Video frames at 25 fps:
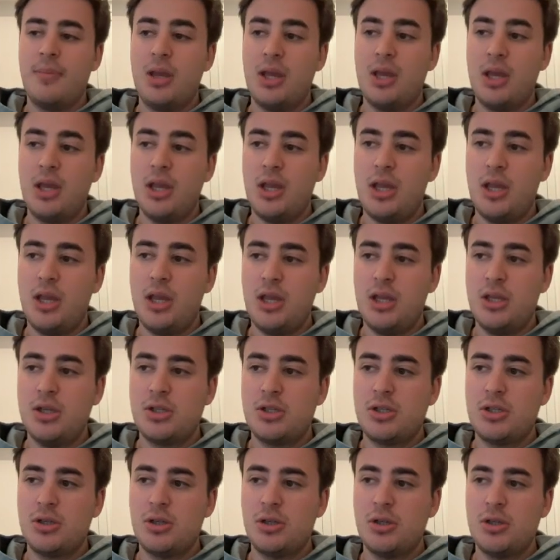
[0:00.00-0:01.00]

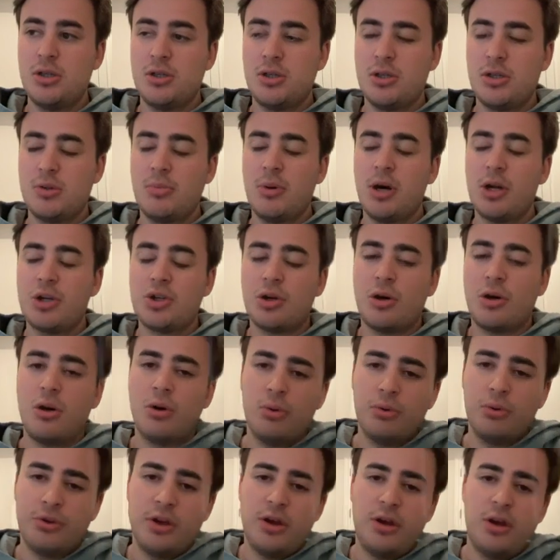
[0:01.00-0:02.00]
is much
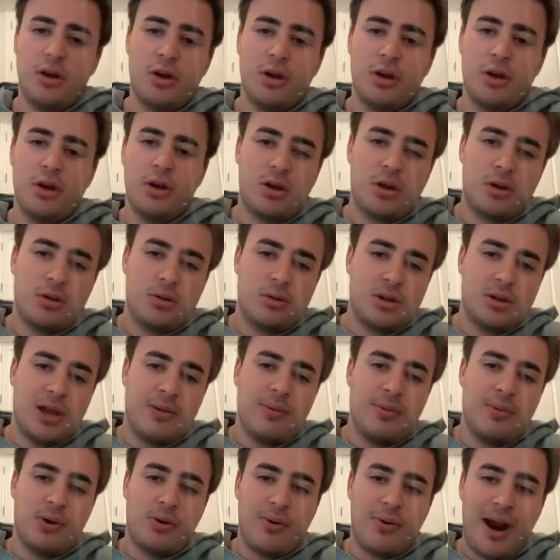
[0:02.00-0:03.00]
older
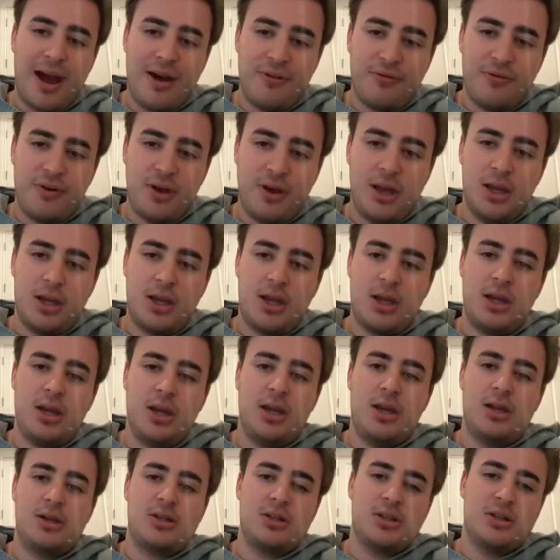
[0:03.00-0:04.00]
demographic.
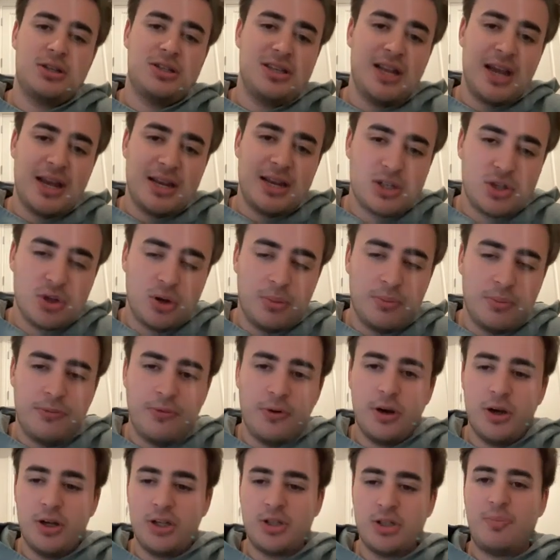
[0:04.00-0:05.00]
It's a desktop
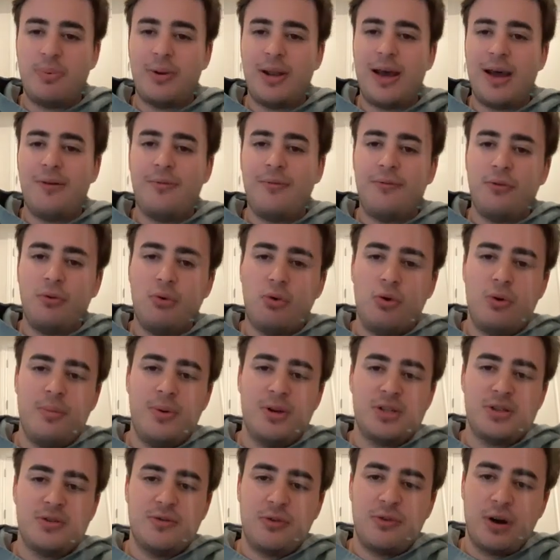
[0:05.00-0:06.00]
first platform.
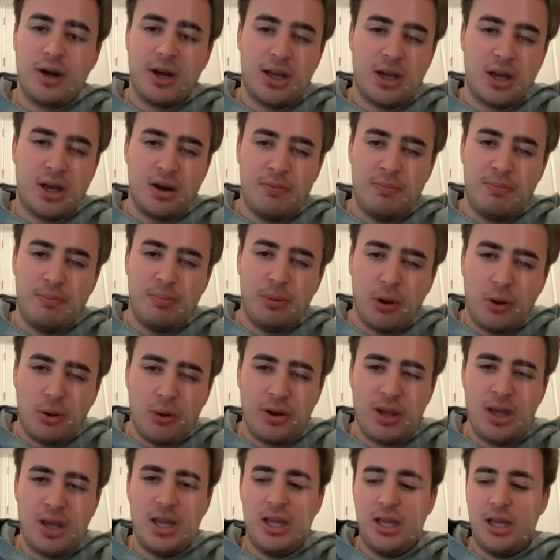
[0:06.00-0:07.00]
It's a very kind of
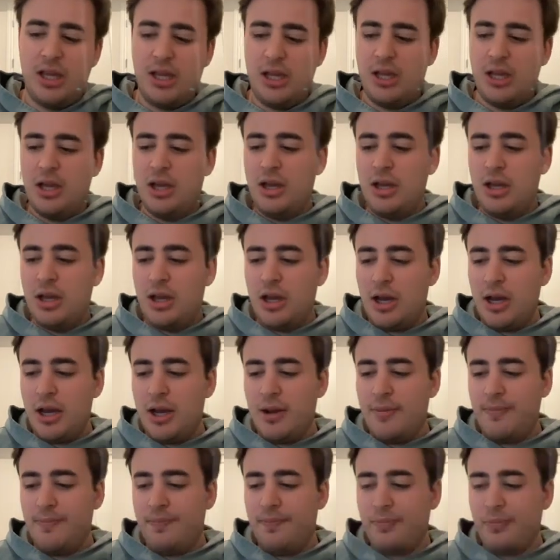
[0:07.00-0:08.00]
blocky,
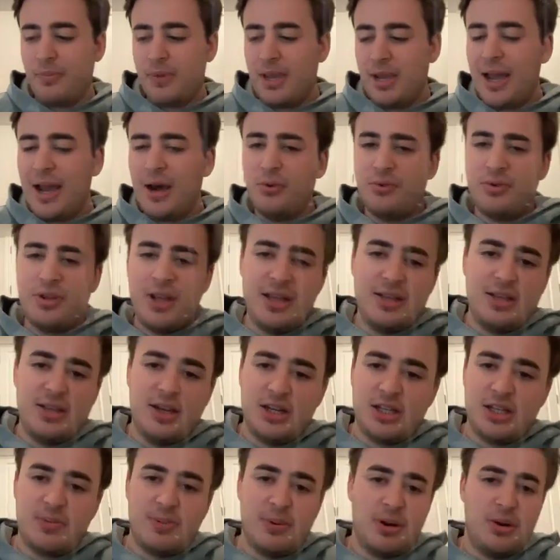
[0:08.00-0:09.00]
outdated
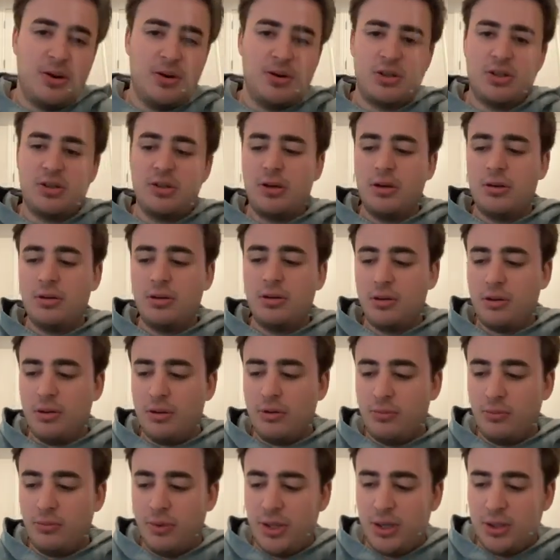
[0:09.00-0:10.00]
experience
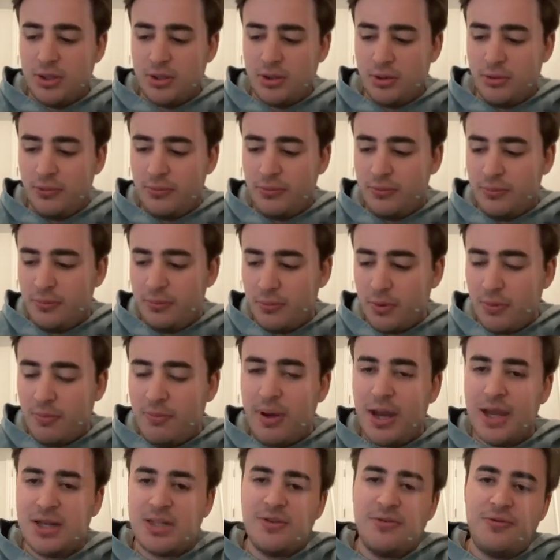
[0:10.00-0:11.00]
that we sort of
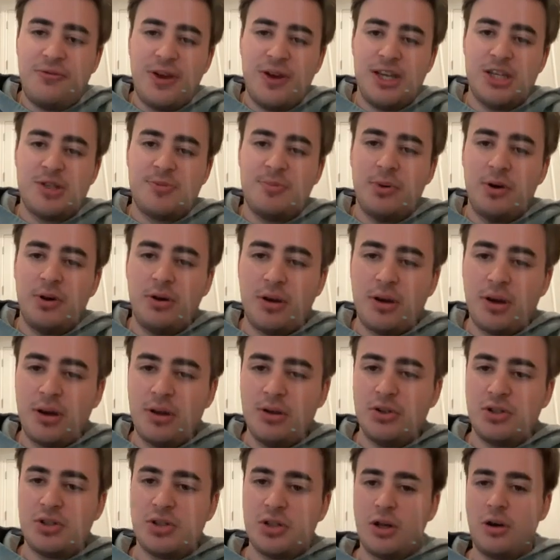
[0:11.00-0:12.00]
compare to Facebook.
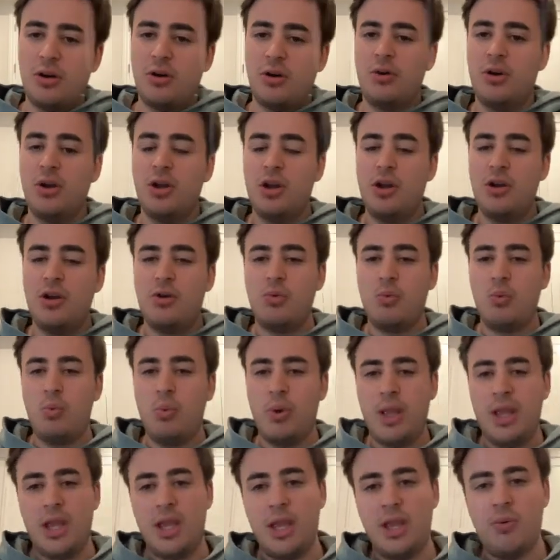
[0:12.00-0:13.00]
And so
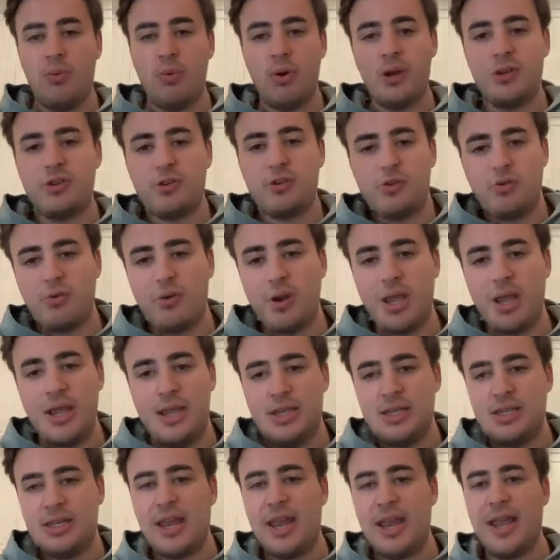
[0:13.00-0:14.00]
we wanted to
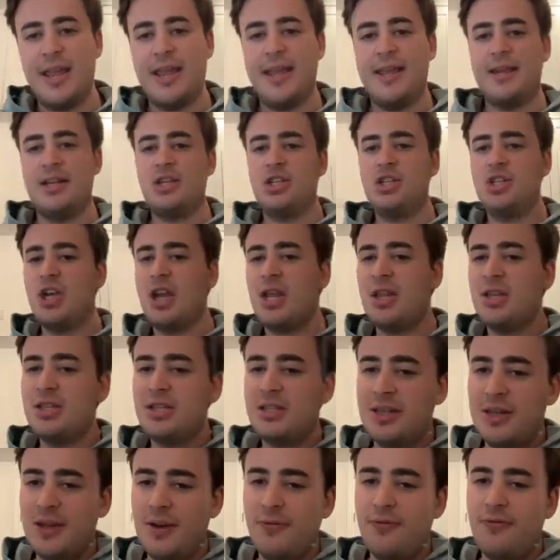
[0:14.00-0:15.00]
create a Gen
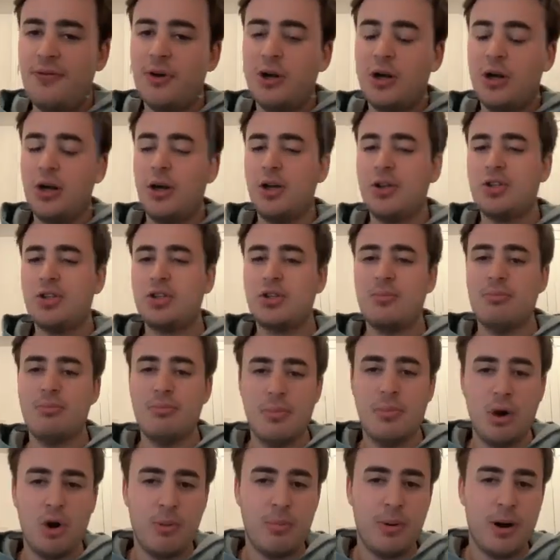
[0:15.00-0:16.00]
Z first,
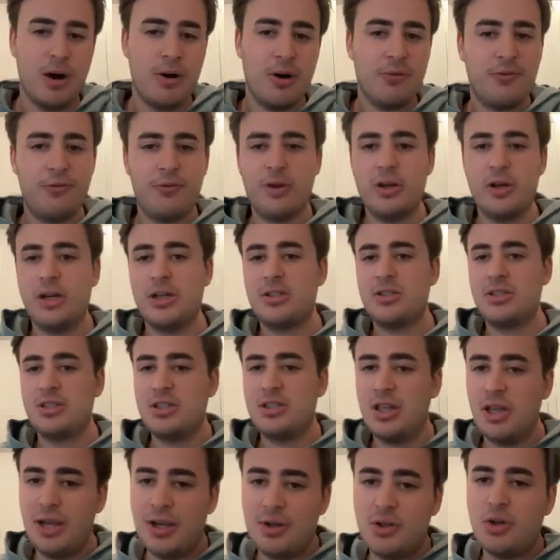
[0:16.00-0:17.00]
mobile first,
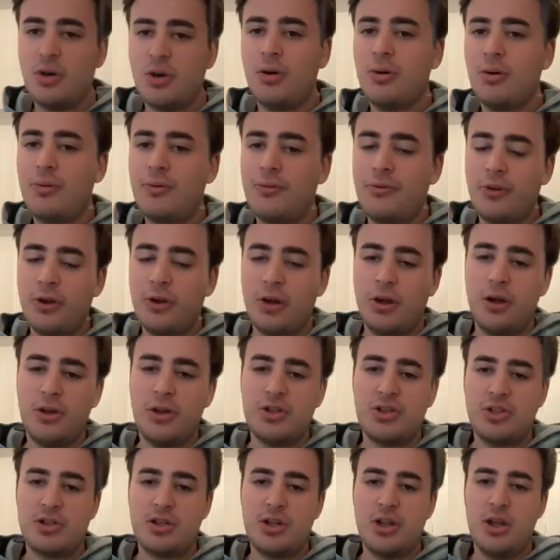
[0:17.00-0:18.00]
TikTok
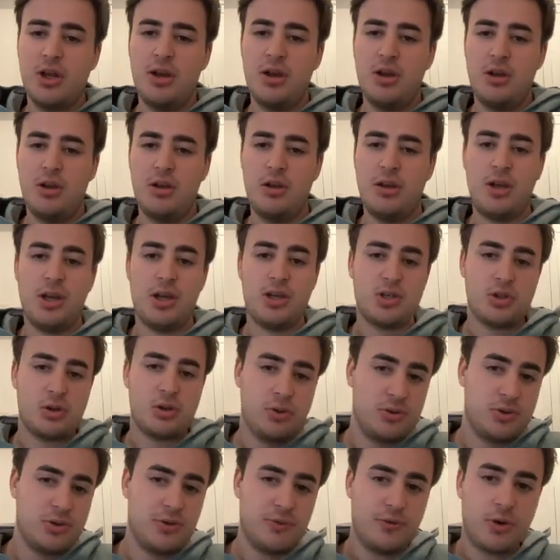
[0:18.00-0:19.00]
first,
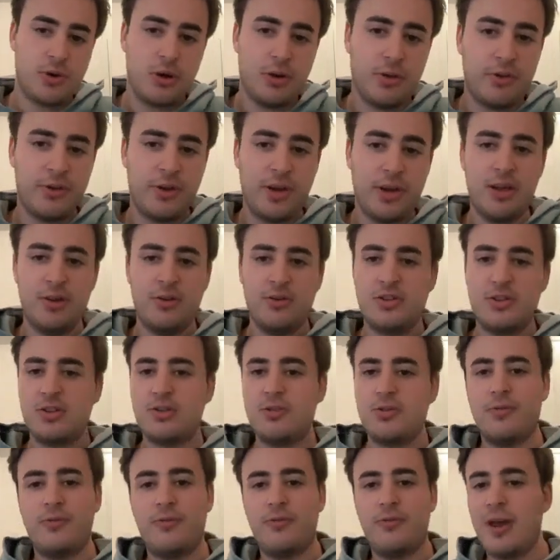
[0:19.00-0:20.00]
exclusive
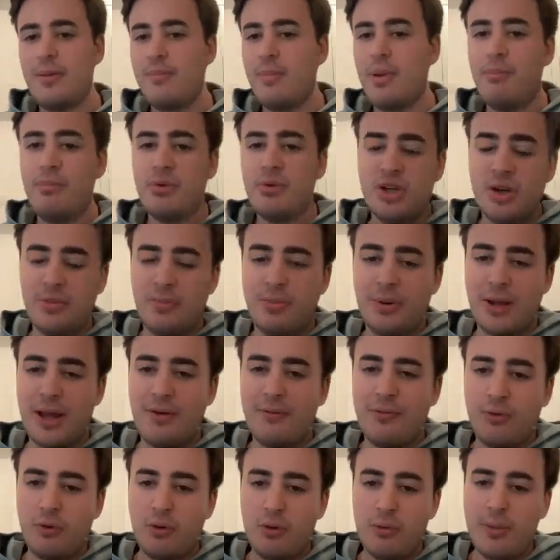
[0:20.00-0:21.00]
content fan membership
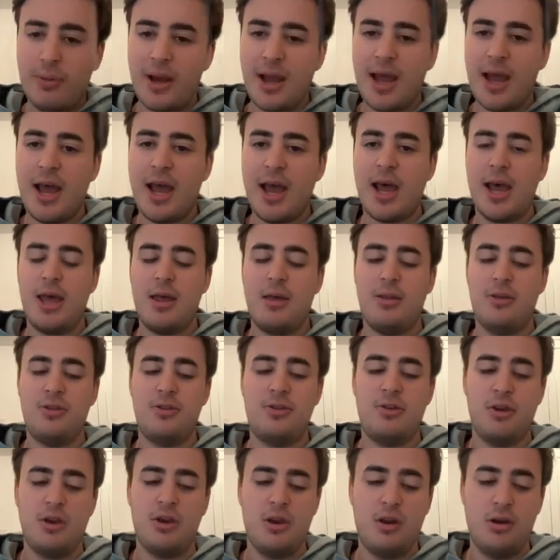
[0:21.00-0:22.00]
platform,
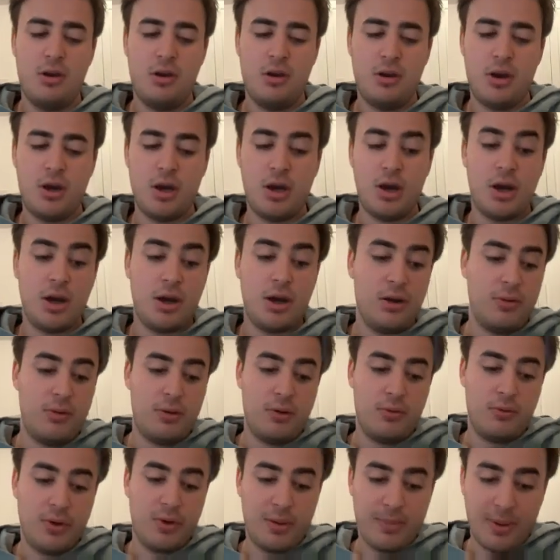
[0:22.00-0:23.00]
and
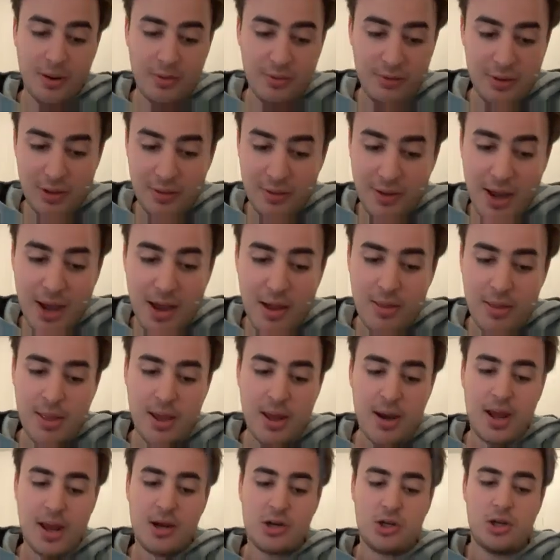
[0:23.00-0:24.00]
went about and did that. And
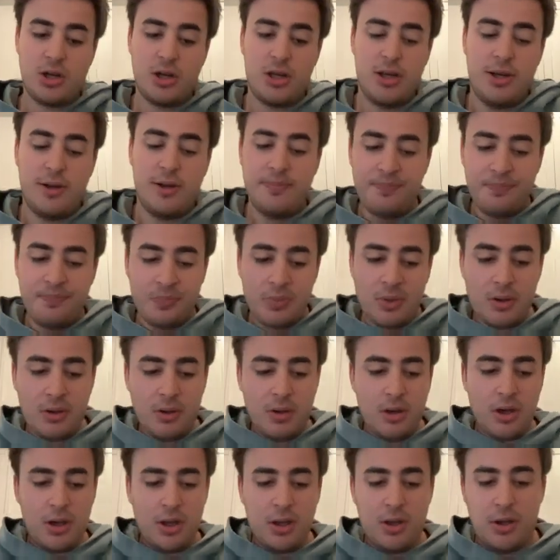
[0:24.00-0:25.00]
then actually,
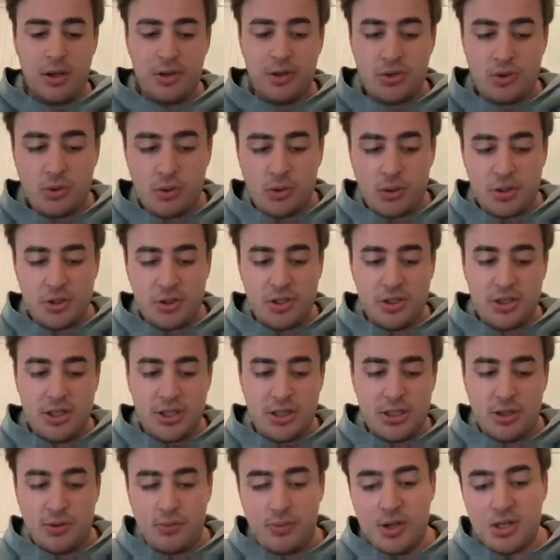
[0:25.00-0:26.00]
I saw a
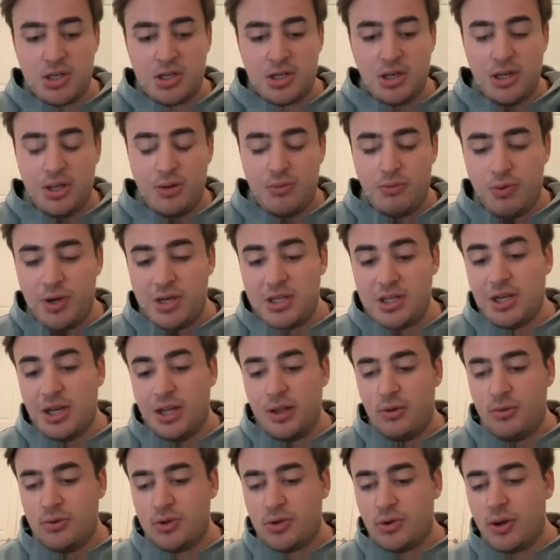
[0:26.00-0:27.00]
statistic recently
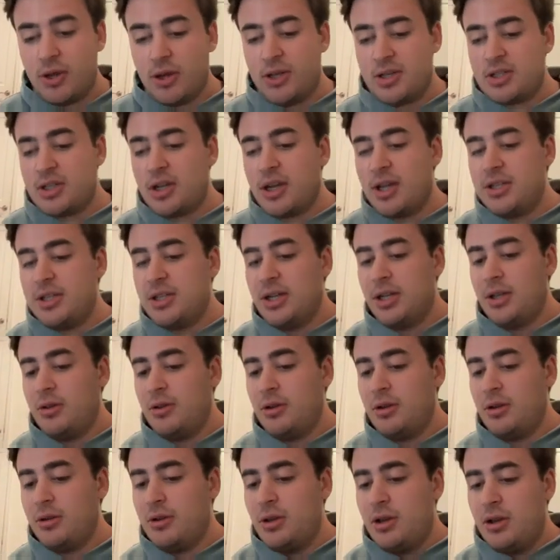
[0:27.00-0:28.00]
that was quite exciting
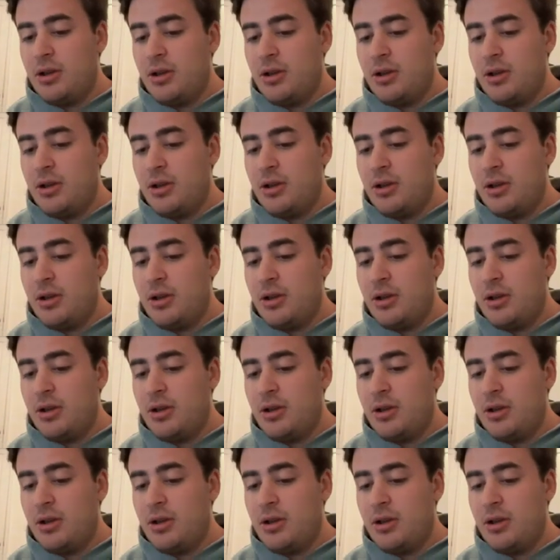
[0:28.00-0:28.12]
that